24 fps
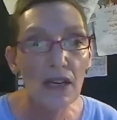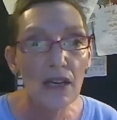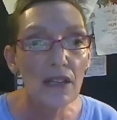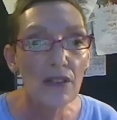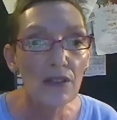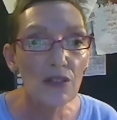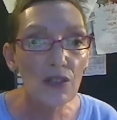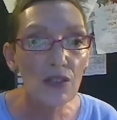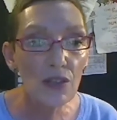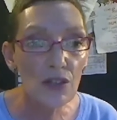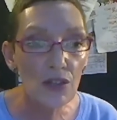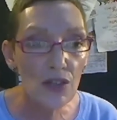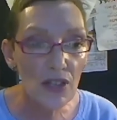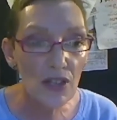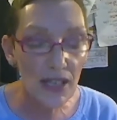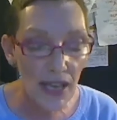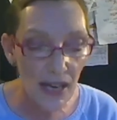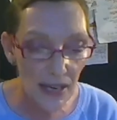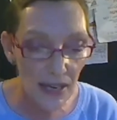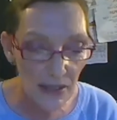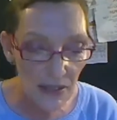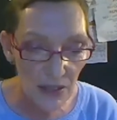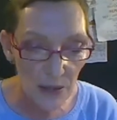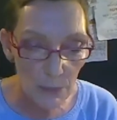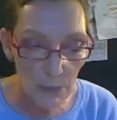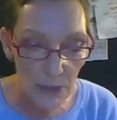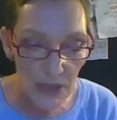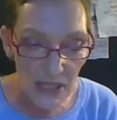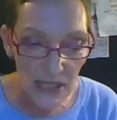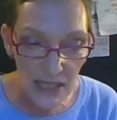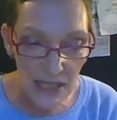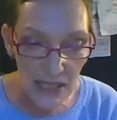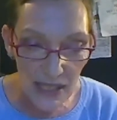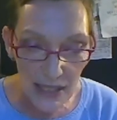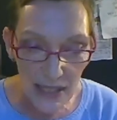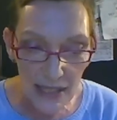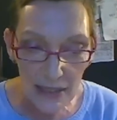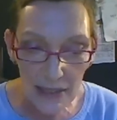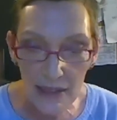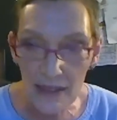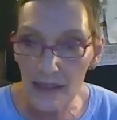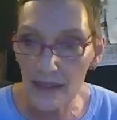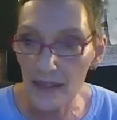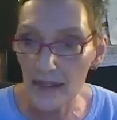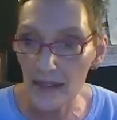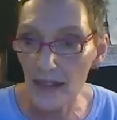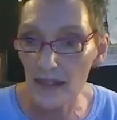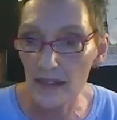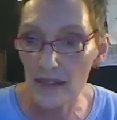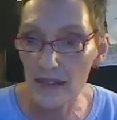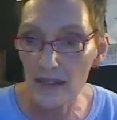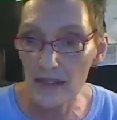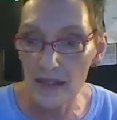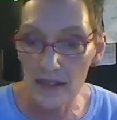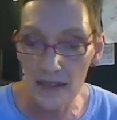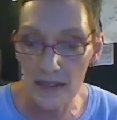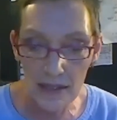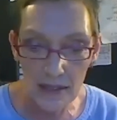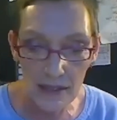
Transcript: to create a particular sense and